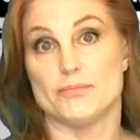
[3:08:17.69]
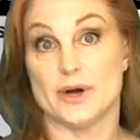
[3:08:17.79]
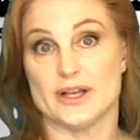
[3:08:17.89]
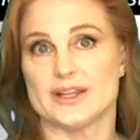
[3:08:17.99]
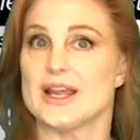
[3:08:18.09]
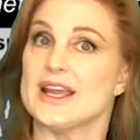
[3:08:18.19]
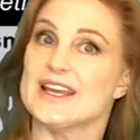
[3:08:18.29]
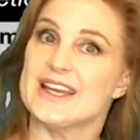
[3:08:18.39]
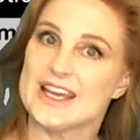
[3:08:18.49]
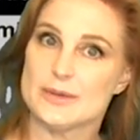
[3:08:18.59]
But they
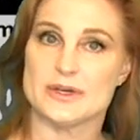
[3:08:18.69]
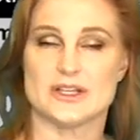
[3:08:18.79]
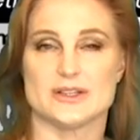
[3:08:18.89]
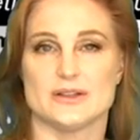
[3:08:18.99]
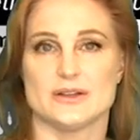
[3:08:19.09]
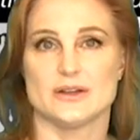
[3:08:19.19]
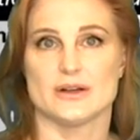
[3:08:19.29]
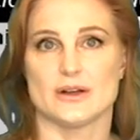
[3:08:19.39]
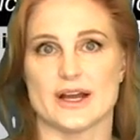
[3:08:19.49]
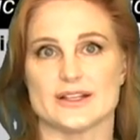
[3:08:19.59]
inhibit
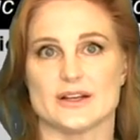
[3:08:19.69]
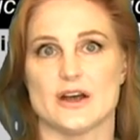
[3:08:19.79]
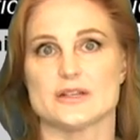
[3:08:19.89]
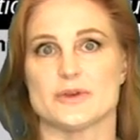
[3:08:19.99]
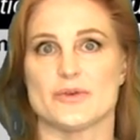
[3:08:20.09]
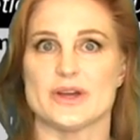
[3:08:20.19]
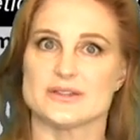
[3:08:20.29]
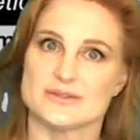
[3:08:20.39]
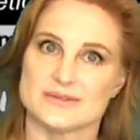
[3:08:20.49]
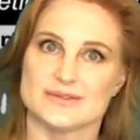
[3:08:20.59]
galactic cosmic
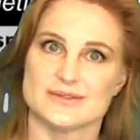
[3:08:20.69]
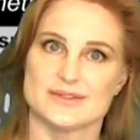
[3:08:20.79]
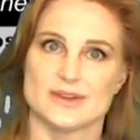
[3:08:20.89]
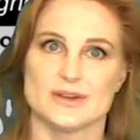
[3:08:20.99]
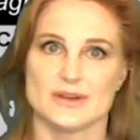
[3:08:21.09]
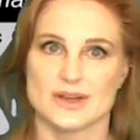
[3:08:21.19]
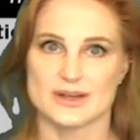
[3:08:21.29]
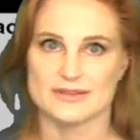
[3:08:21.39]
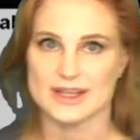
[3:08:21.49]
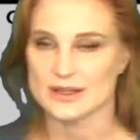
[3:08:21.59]
rays.
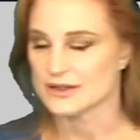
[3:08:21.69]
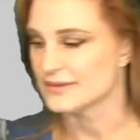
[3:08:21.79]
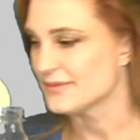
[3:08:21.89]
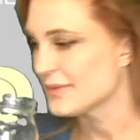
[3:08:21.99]
Kind of neat, huh?